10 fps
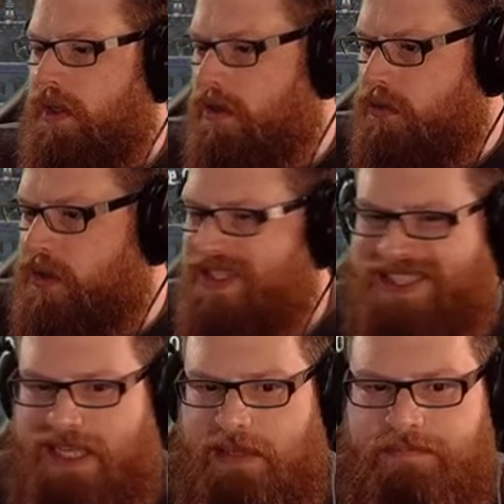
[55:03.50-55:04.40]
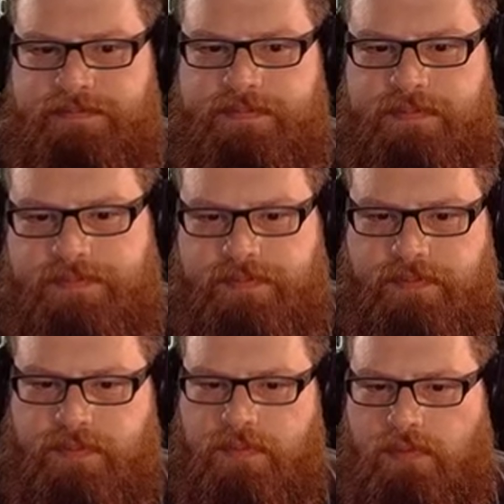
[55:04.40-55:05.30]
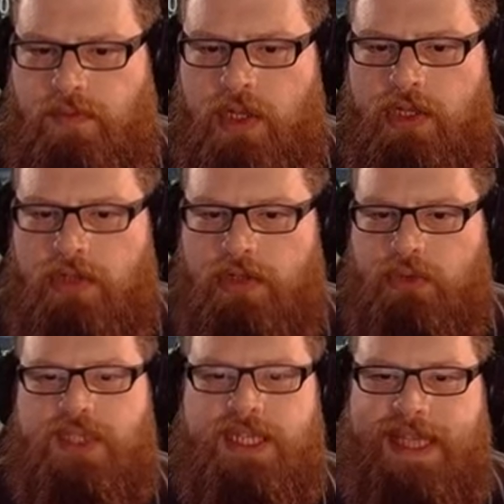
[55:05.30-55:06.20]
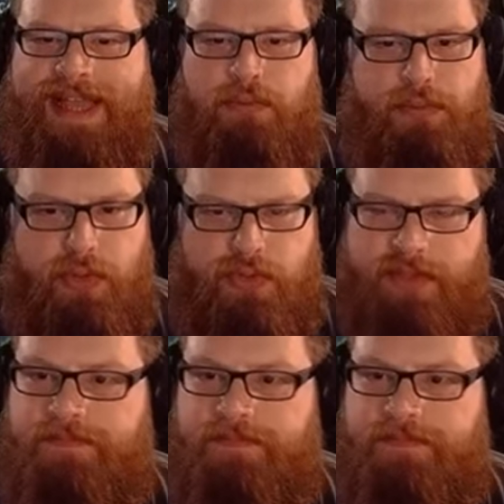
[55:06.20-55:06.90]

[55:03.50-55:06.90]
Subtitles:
losing steam. You're losing output.